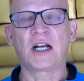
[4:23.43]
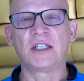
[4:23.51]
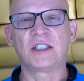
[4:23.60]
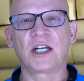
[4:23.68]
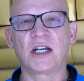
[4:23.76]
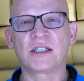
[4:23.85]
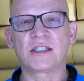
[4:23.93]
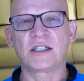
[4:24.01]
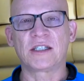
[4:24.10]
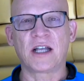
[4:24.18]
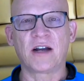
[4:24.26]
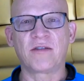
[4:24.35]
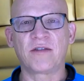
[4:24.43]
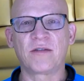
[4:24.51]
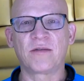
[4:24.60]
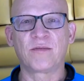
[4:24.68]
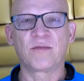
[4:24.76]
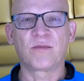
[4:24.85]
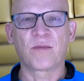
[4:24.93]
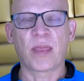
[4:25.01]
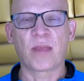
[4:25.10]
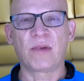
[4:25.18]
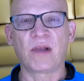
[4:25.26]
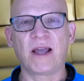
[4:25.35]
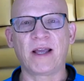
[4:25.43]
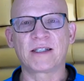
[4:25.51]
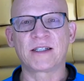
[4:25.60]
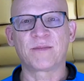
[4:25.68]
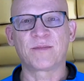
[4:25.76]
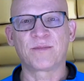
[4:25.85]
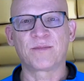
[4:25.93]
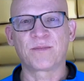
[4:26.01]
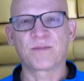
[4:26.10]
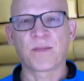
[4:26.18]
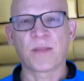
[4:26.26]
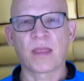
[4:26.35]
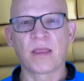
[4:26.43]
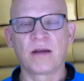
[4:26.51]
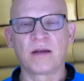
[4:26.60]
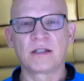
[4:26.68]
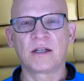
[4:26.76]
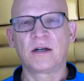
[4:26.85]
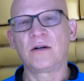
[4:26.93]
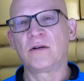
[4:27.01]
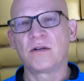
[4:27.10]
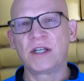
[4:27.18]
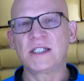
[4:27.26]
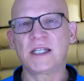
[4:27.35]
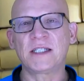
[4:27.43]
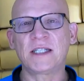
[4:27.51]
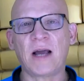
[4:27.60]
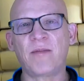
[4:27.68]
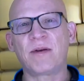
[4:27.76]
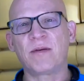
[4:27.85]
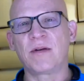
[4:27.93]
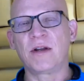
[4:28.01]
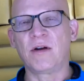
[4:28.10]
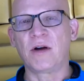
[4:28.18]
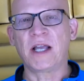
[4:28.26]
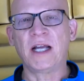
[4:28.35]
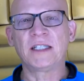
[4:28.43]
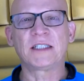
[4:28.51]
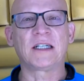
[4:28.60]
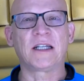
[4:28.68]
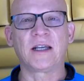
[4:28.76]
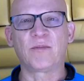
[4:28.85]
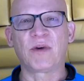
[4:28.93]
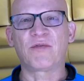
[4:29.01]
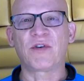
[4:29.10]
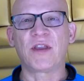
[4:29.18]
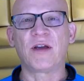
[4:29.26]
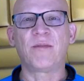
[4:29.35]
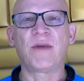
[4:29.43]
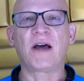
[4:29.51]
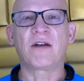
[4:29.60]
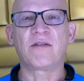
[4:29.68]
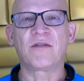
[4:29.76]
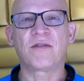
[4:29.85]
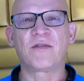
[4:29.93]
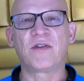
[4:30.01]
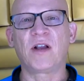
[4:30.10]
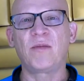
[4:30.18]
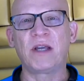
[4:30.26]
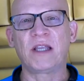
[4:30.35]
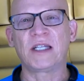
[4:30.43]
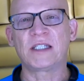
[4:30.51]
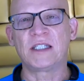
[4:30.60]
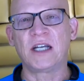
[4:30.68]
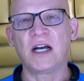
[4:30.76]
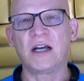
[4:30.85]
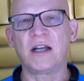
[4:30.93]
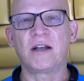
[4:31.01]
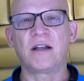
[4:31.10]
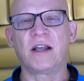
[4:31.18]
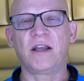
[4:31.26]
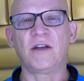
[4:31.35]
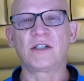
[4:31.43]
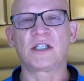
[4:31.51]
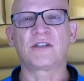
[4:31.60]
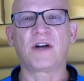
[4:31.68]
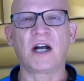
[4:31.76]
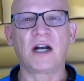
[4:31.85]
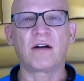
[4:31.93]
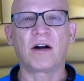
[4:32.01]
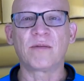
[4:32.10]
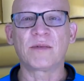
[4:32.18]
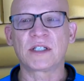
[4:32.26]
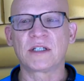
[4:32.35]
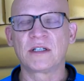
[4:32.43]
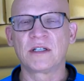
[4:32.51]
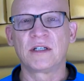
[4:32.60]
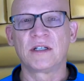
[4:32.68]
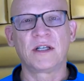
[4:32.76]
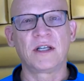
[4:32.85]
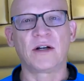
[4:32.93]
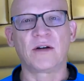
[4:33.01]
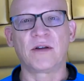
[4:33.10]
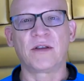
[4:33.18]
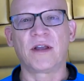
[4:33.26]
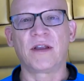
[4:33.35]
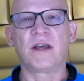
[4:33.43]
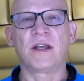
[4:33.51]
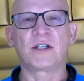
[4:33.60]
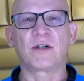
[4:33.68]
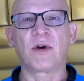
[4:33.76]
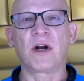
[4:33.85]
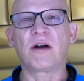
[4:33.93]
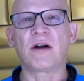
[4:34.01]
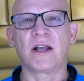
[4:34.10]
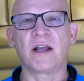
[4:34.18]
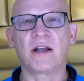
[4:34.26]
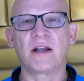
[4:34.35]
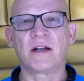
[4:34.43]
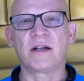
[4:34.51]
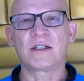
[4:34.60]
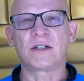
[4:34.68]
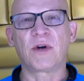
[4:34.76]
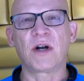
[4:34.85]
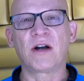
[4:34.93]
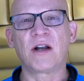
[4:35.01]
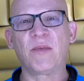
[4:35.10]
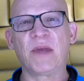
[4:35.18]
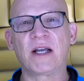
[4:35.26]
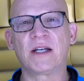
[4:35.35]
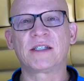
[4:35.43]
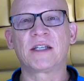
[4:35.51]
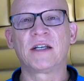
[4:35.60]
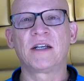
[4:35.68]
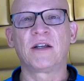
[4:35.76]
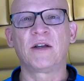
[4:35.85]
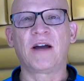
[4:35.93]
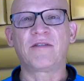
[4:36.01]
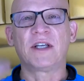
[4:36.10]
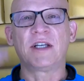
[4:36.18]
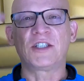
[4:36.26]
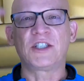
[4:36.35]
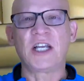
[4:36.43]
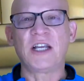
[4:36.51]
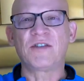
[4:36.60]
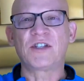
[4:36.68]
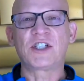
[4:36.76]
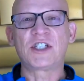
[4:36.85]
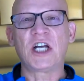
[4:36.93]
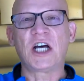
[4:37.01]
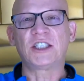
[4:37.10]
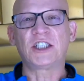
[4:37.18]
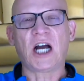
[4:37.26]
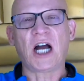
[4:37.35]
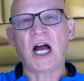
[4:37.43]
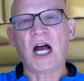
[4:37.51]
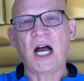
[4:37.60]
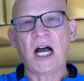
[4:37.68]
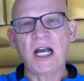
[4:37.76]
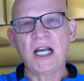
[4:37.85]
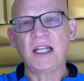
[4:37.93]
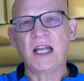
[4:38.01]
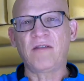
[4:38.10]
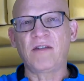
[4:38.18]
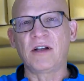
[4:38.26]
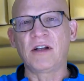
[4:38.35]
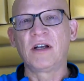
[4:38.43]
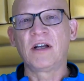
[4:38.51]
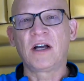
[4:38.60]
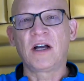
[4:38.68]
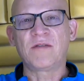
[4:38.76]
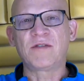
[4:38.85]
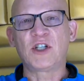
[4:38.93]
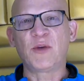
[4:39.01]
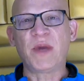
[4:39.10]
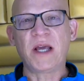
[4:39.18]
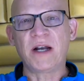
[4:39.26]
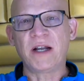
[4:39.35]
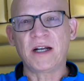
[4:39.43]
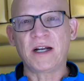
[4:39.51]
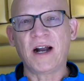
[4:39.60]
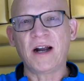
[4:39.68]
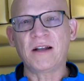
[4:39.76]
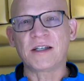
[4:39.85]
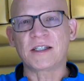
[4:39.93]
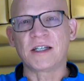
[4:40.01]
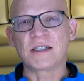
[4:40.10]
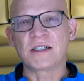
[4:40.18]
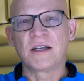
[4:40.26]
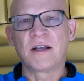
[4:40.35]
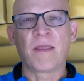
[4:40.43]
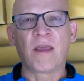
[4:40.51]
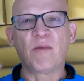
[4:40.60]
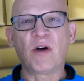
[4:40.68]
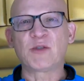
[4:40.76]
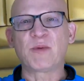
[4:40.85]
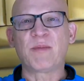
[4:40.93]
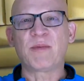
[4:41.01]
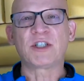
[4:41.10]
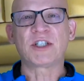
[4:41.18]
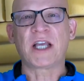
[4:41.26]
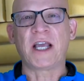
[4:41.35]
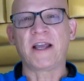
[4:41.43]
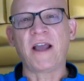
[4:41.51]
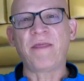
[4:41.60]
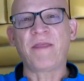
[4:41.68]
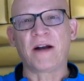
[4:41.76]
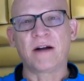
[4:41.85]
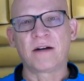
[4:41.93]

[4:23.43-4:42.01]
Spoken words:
shells instead of blanks. So these things happen, occasionally, but for the amount of filming that's done that uses firearms, it's a rarity. And it's a rarity because you have to achieve such a high level of stupidity and carelessness that most people just can't get there.